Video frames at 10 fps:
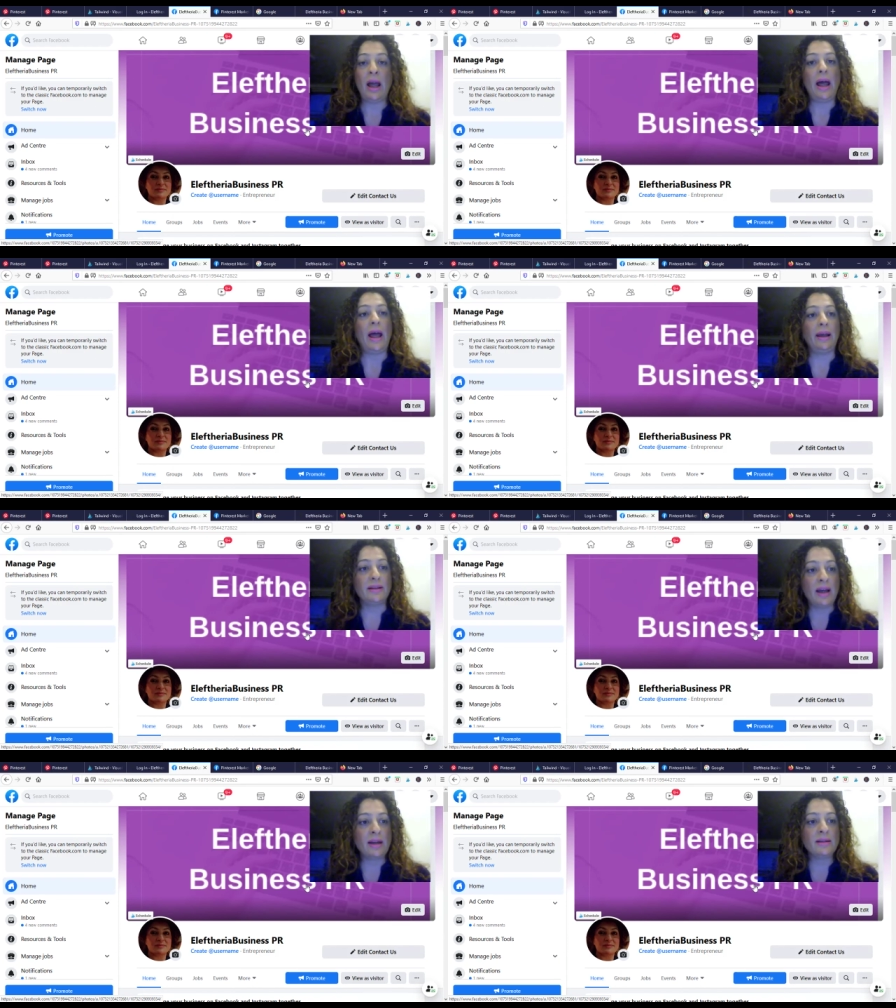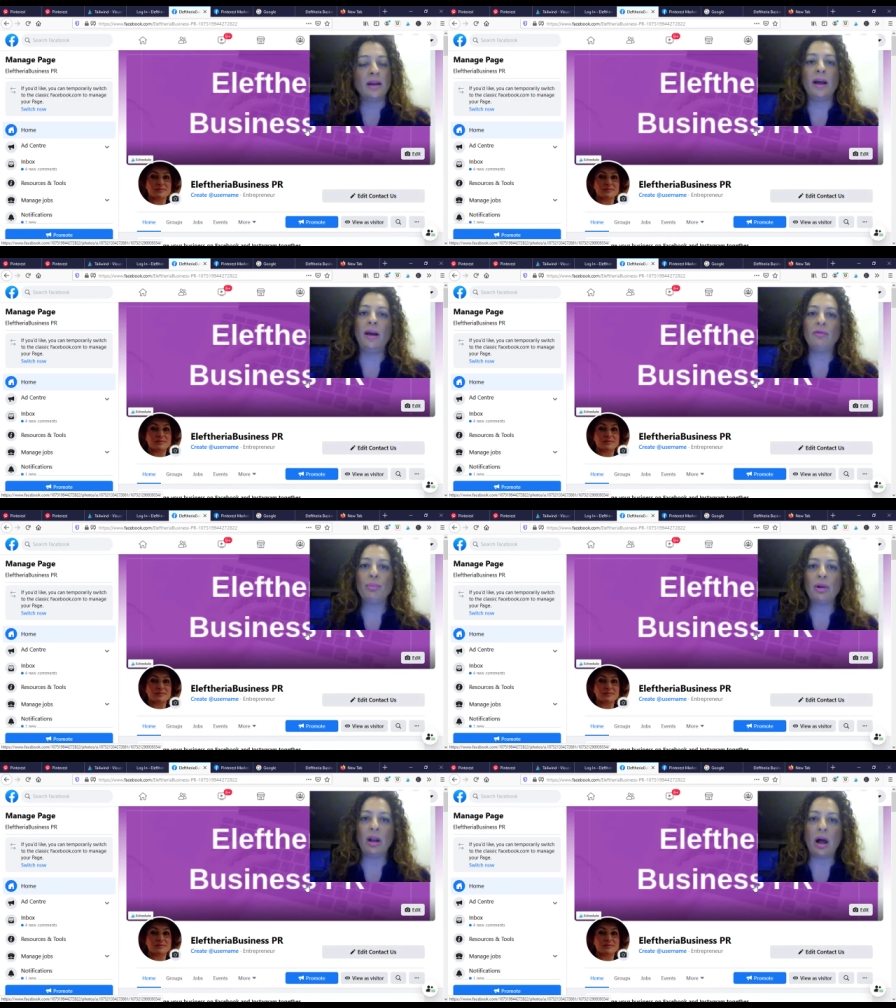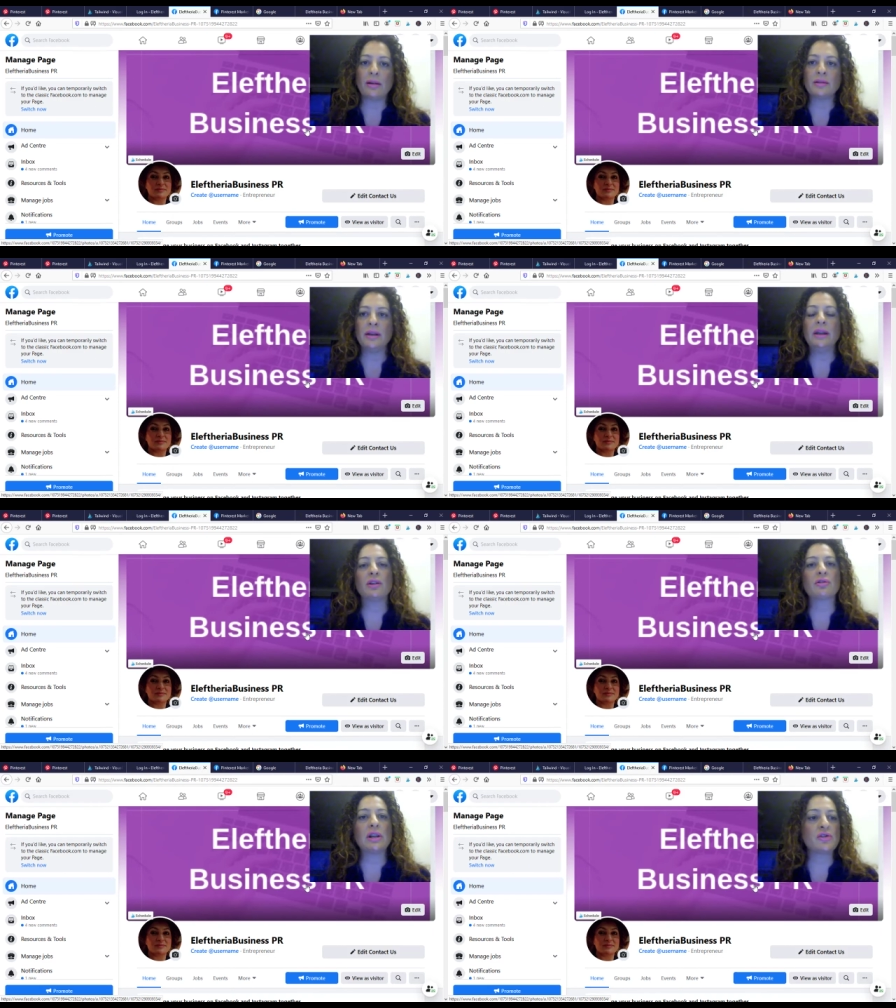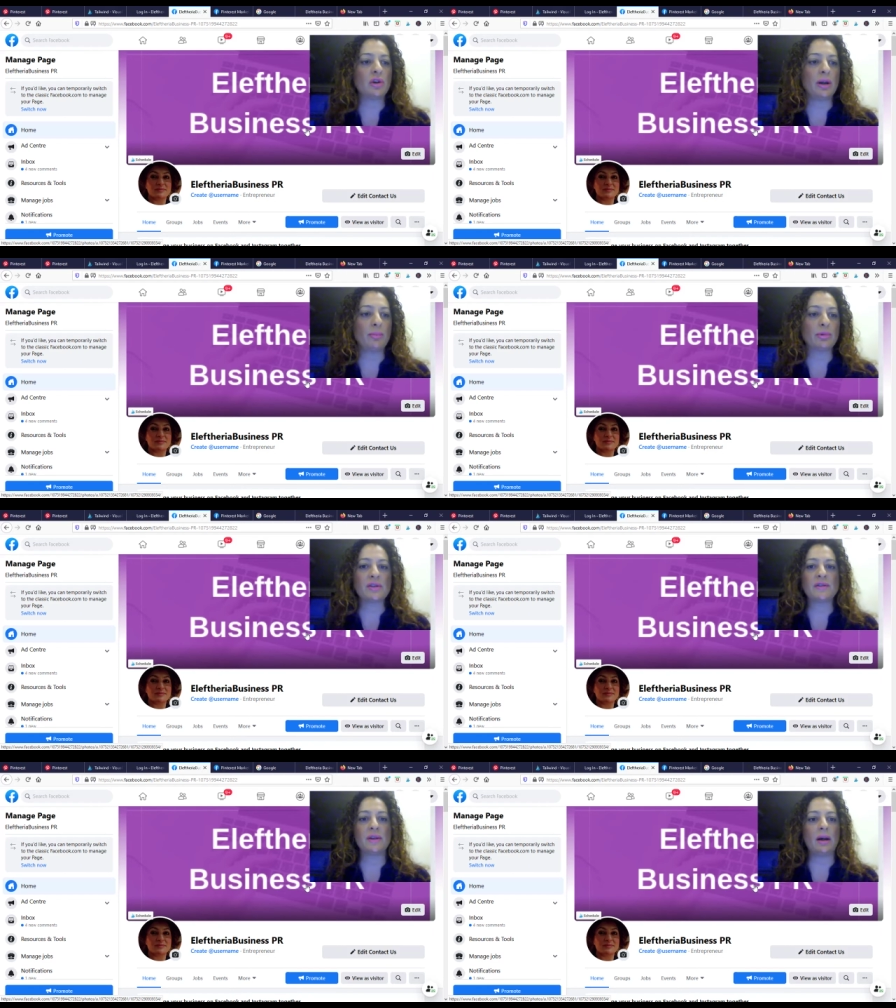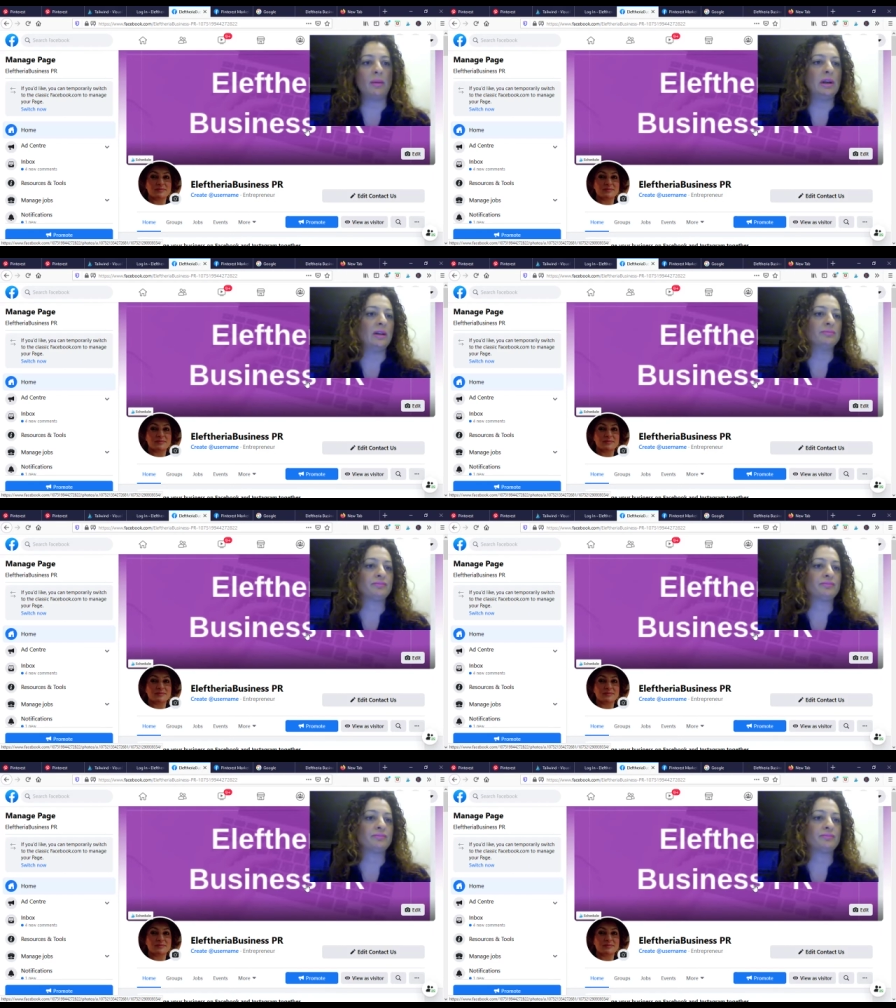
Again, have a plan, increase your numbers. I mean,